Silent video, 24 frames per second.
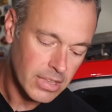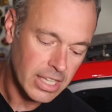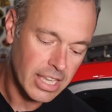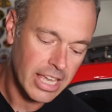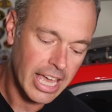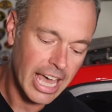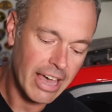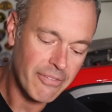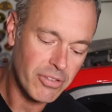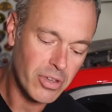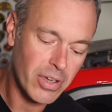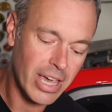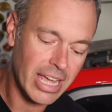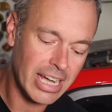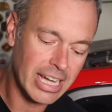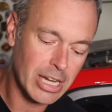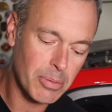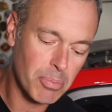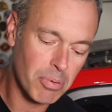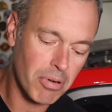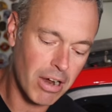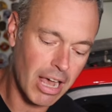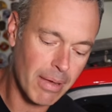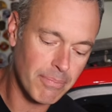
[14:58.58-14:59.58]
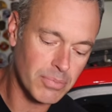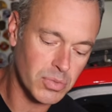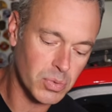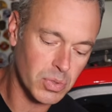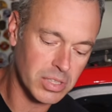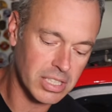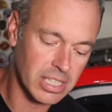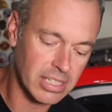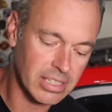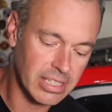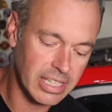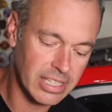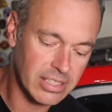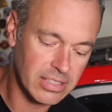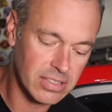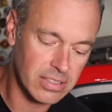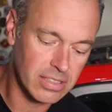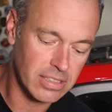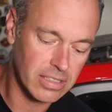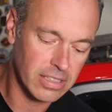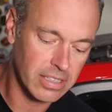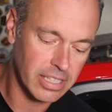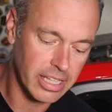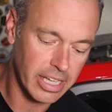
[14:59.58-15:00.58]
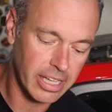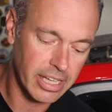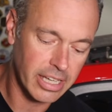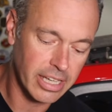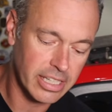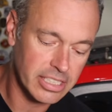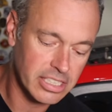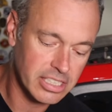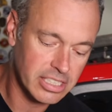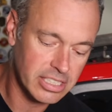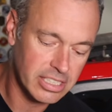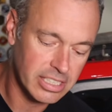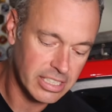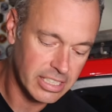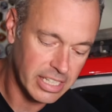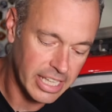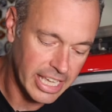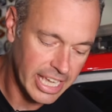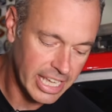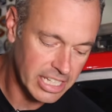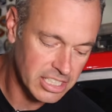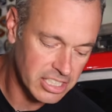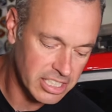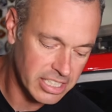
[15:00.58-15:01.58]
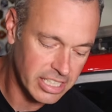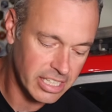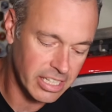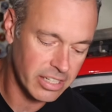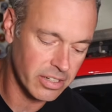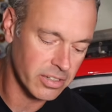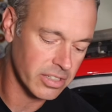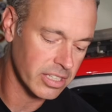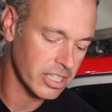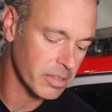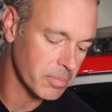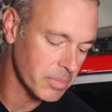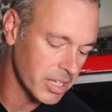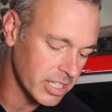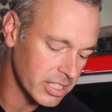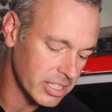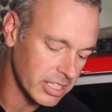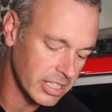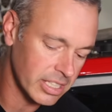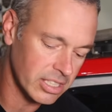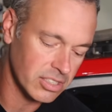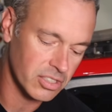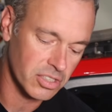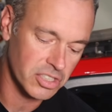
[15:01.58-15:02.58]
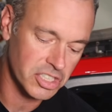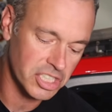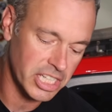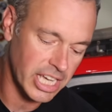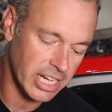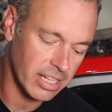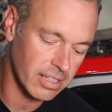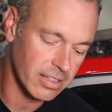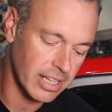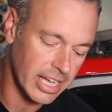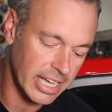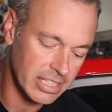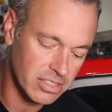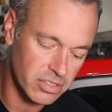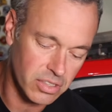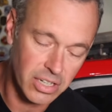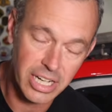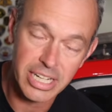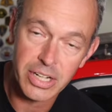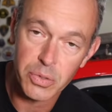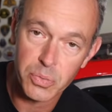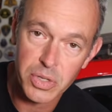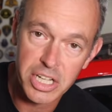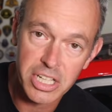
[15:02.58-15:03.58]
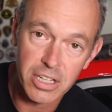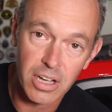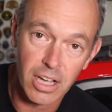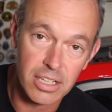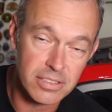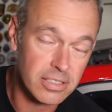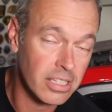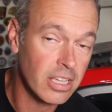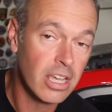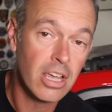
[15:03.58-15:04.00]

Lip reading: Have you had any problems with the diesel engine or the emissions or check lights or any recalls?